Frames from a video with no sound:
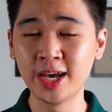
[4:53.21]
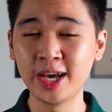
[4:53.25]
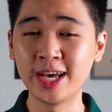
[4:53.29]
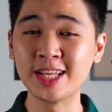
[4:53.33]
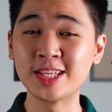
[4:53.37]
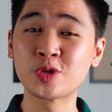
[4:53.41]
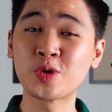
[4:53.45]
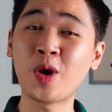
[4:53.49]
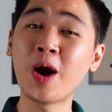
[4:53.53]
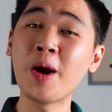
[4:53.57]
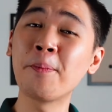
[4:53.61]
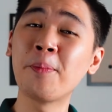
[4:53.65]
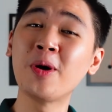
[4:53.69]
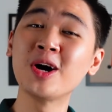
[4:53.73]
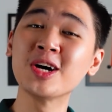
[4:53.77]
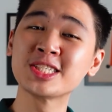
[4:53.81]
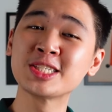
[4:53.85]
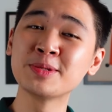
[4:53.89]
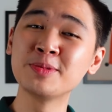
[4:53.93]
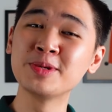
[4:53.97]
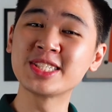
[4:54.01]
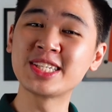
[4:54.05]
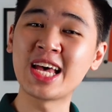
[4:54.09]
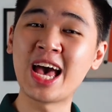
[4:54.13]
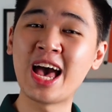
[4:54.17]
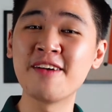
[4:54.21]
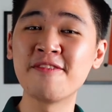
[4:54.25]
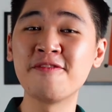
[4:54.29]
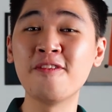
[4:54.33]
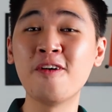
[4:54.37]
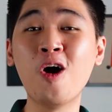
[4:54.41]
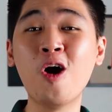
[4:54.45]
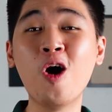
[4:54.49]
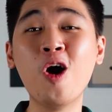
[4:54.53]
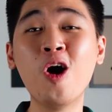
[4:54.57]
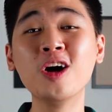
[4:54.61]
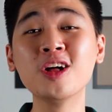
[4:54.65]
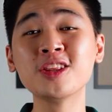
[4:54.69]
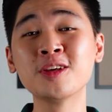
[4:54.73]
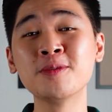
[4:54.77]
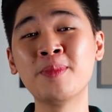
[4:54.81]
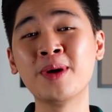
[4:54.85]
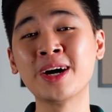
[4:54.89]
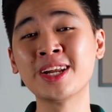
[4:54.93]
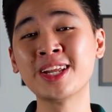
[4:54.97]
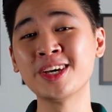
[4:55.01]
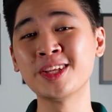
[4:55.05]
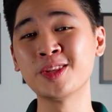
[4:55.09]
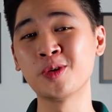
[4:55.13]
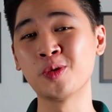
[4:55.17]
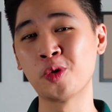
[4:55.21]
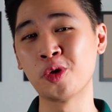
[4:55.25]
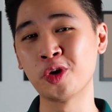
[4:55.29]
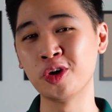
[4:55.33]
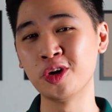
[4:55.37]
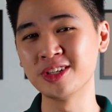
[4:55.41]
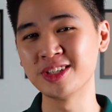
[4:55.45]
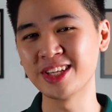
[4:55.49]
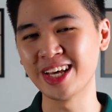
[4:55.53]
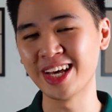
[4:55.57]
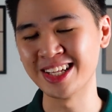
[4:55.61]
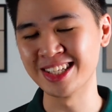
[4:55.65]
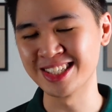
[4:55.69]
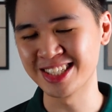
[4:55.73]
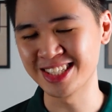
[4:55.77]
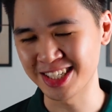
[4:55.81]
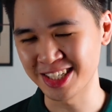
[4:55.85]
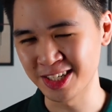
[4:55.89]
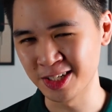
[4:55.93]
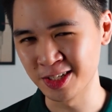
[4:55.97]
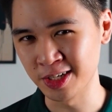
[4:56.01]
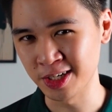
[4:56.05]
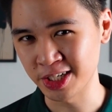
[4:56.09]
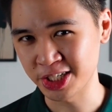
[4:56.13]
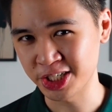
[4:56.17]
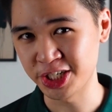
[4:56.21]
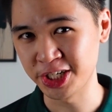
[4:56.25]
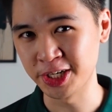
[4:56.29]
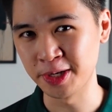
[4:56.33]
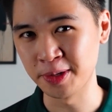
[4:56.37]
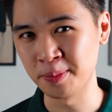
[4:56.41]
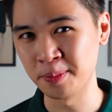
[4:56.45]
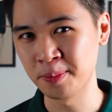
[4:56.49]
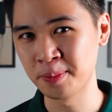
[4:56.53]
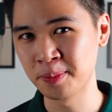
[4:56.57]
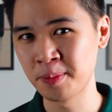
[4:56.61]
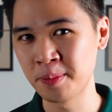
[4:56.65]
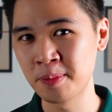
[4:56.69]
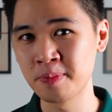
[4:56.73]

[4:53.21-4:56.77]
It's quite possible to have all the money in the world and still look cheap.